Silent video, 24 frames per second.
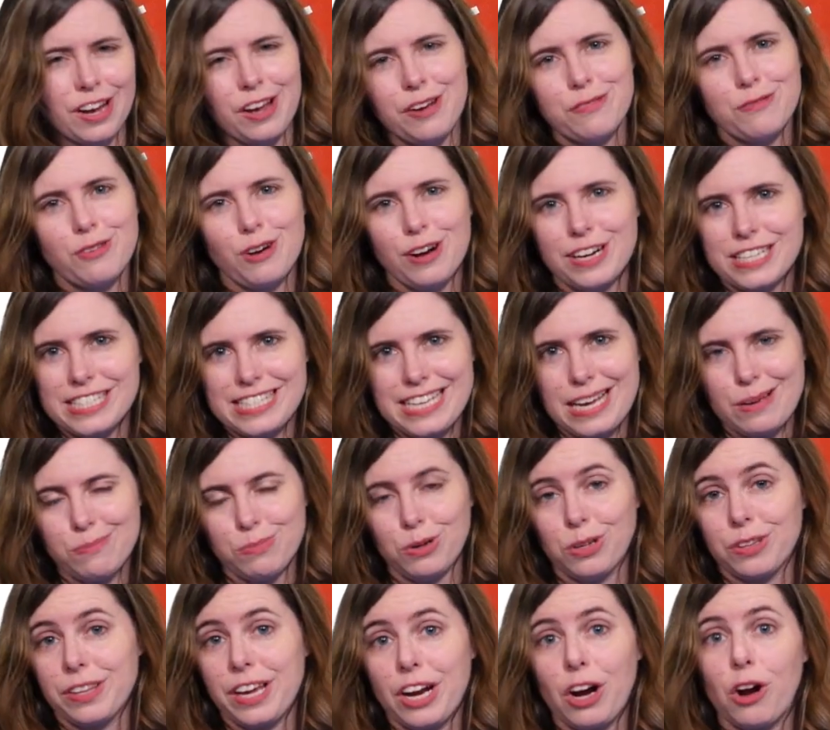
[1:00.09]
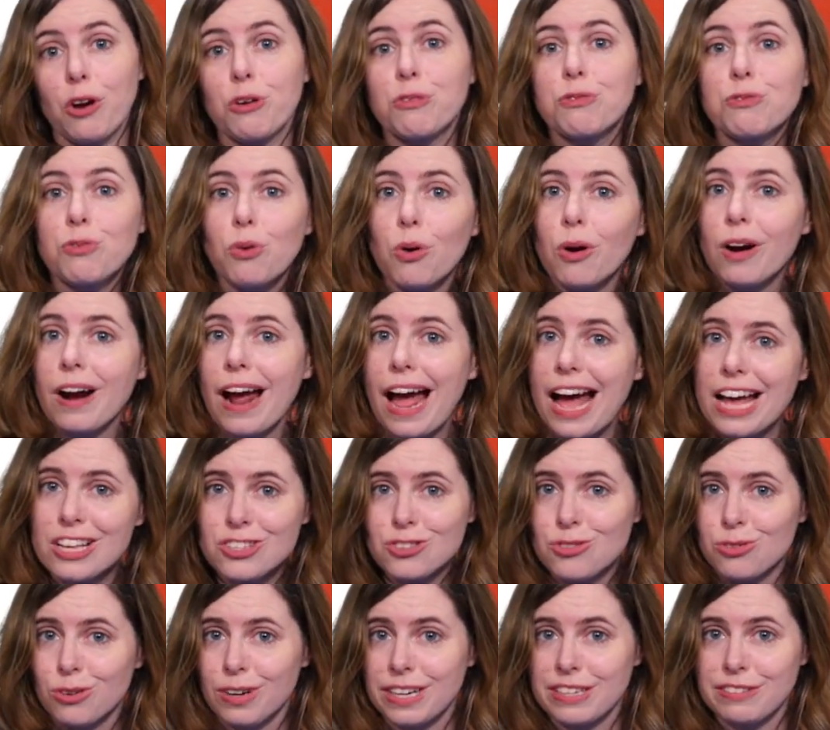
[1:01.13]
For example, there are four
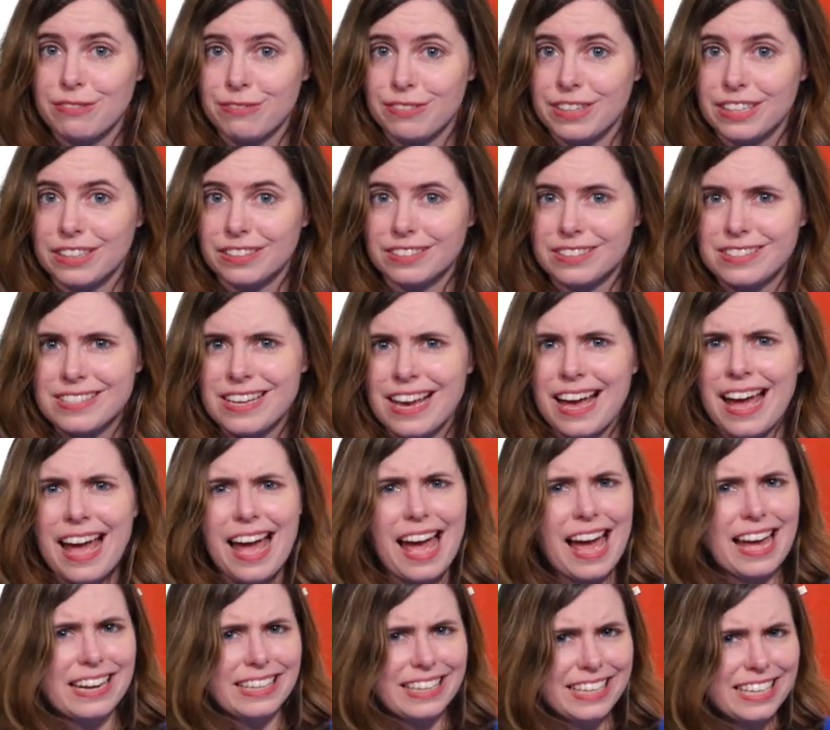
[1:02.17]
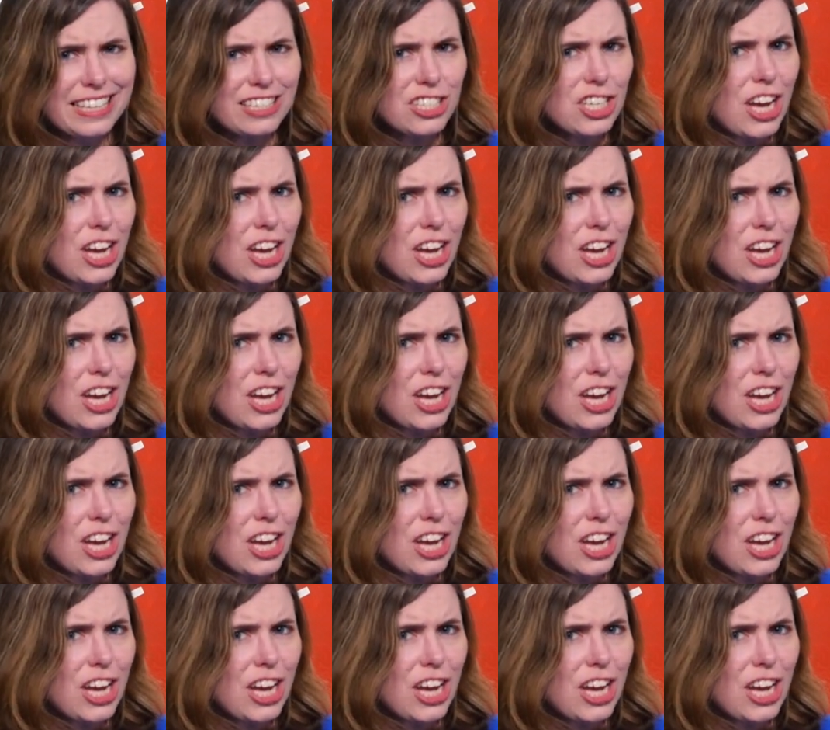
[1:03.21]
asteroid fields, and each